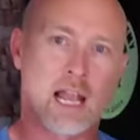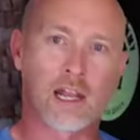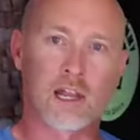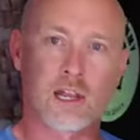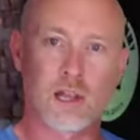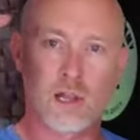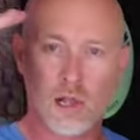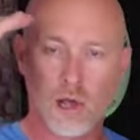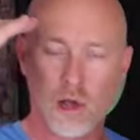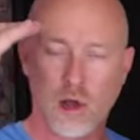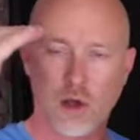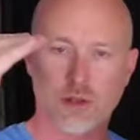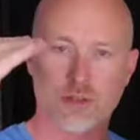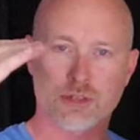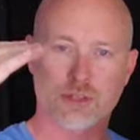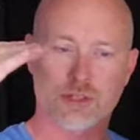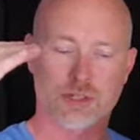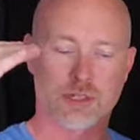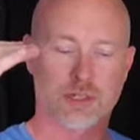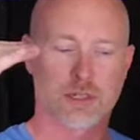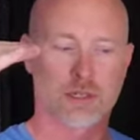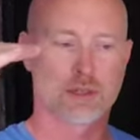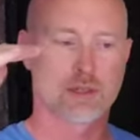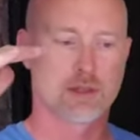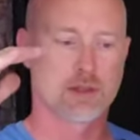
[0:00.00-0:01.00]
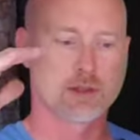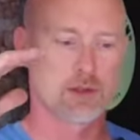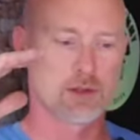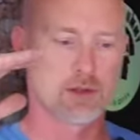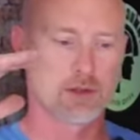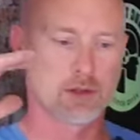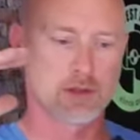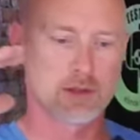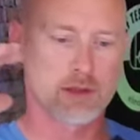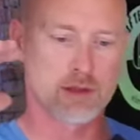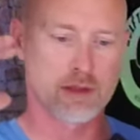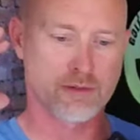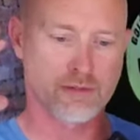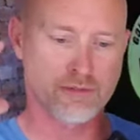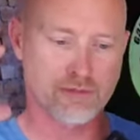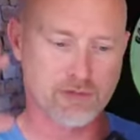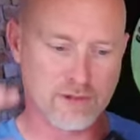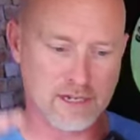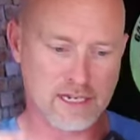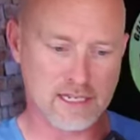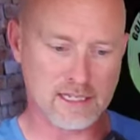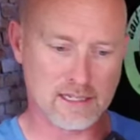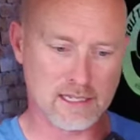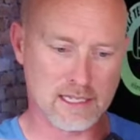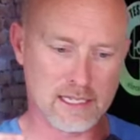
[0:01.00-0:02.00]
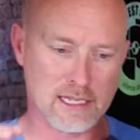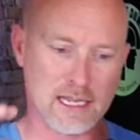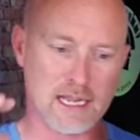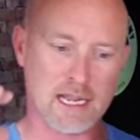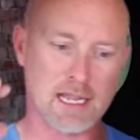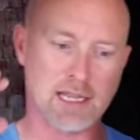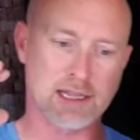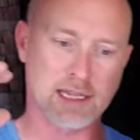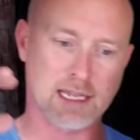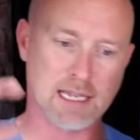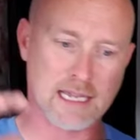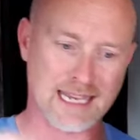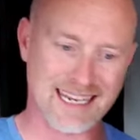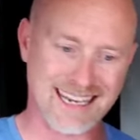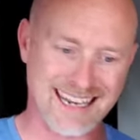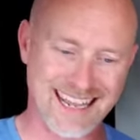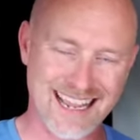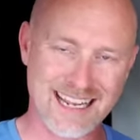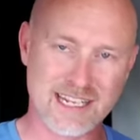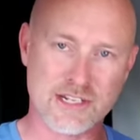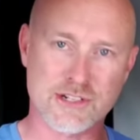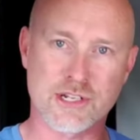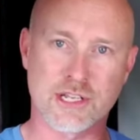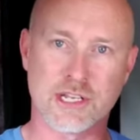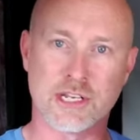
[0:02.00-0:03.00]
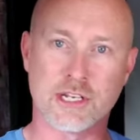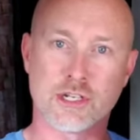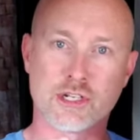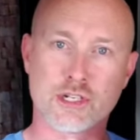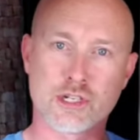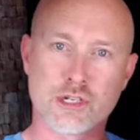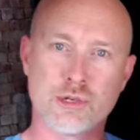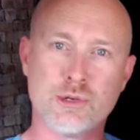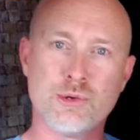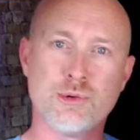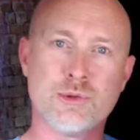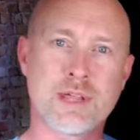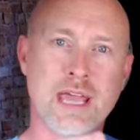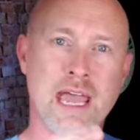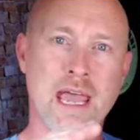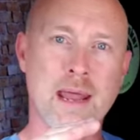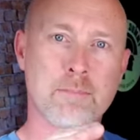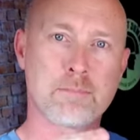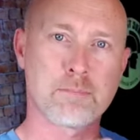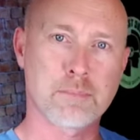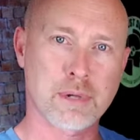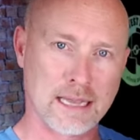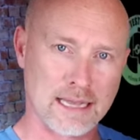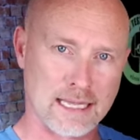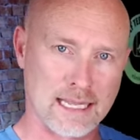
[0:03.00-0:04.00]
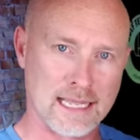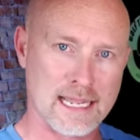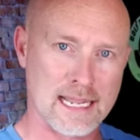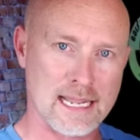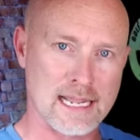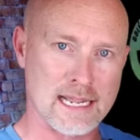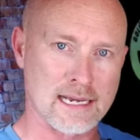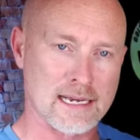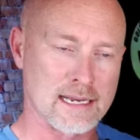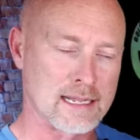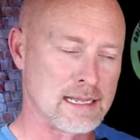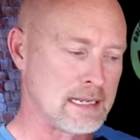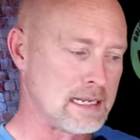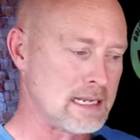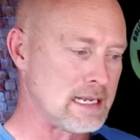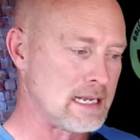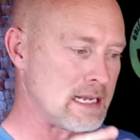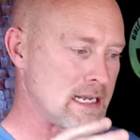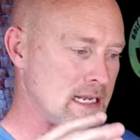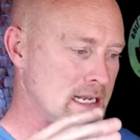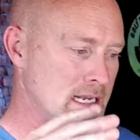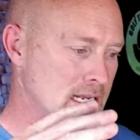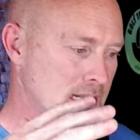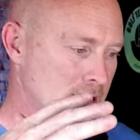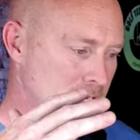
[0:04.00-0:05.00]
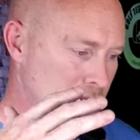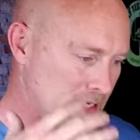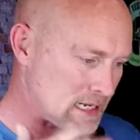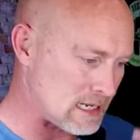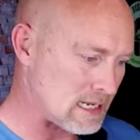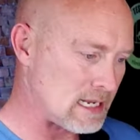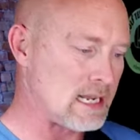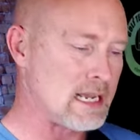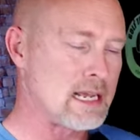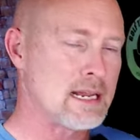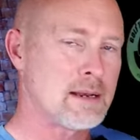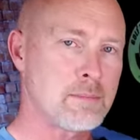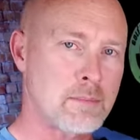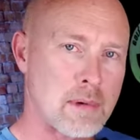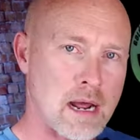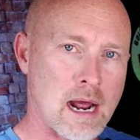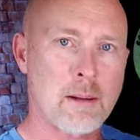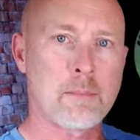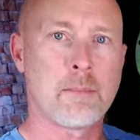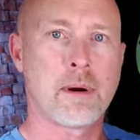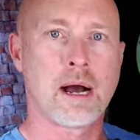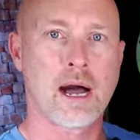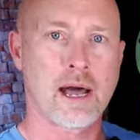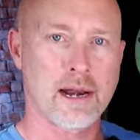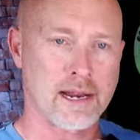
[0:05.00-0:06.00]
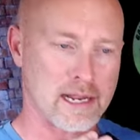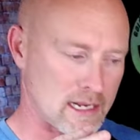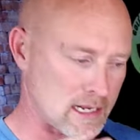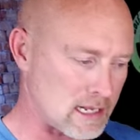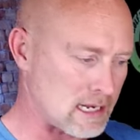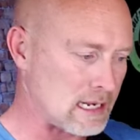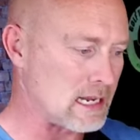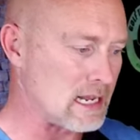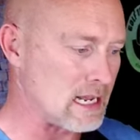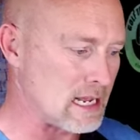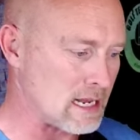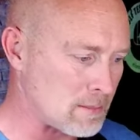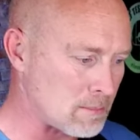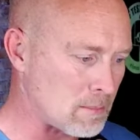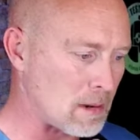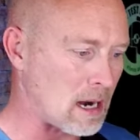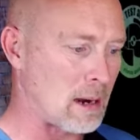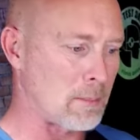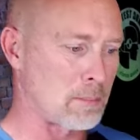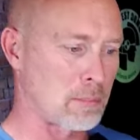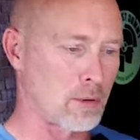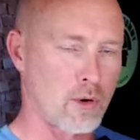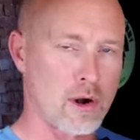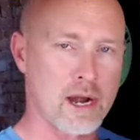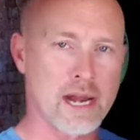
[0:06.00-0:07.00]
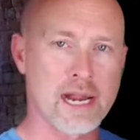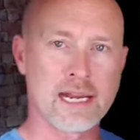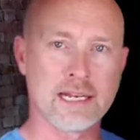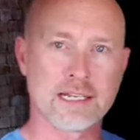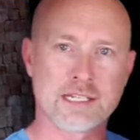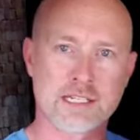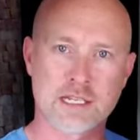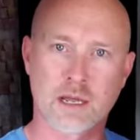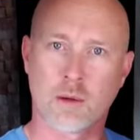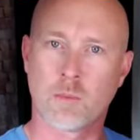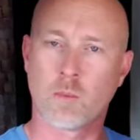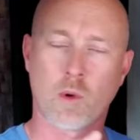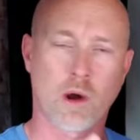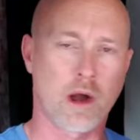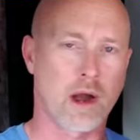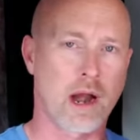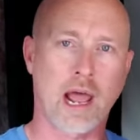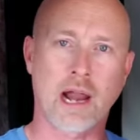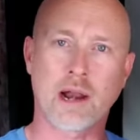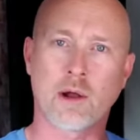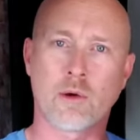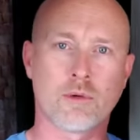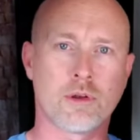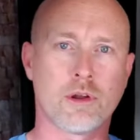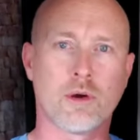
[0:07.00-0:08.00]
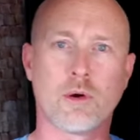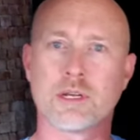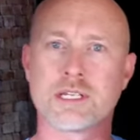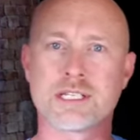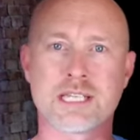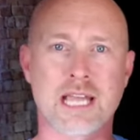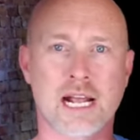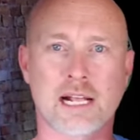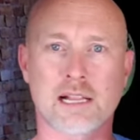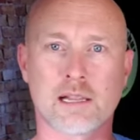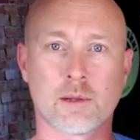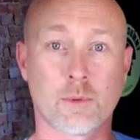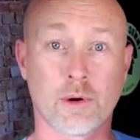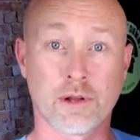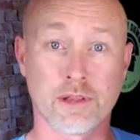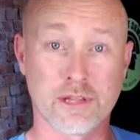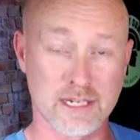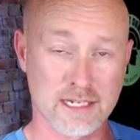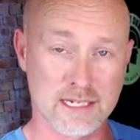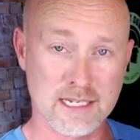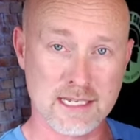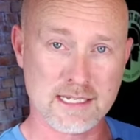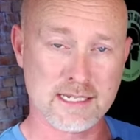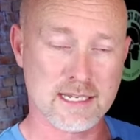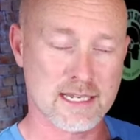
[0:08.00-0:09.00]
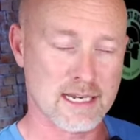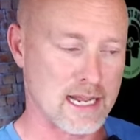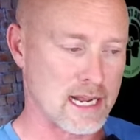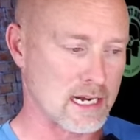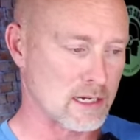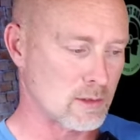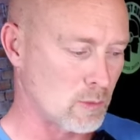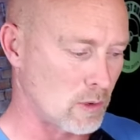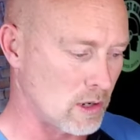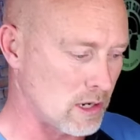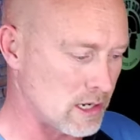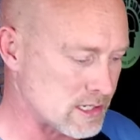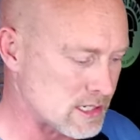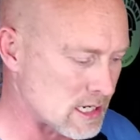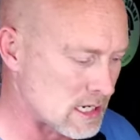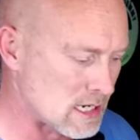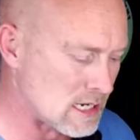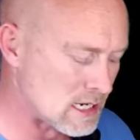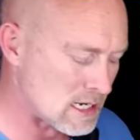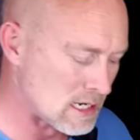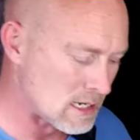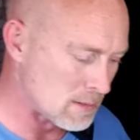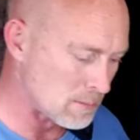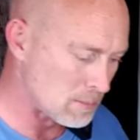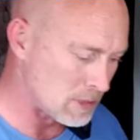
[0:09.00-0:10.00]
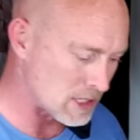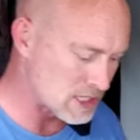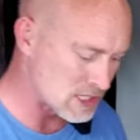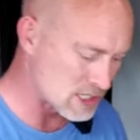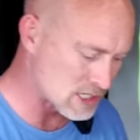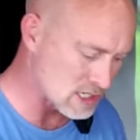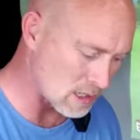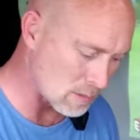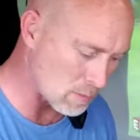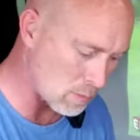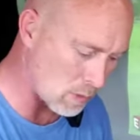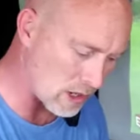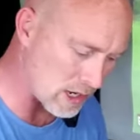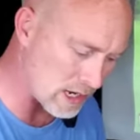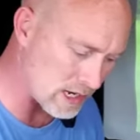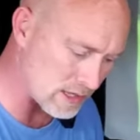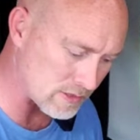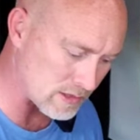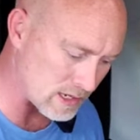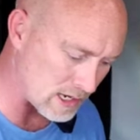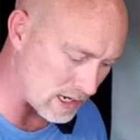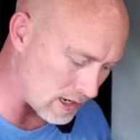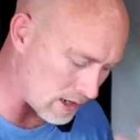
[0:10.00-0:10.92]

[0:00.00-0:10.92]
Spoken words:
I lost the feeling and the connection to that plane in my body and in my brain somewhere. I don't know exactly where the disconnect was, but somewhere in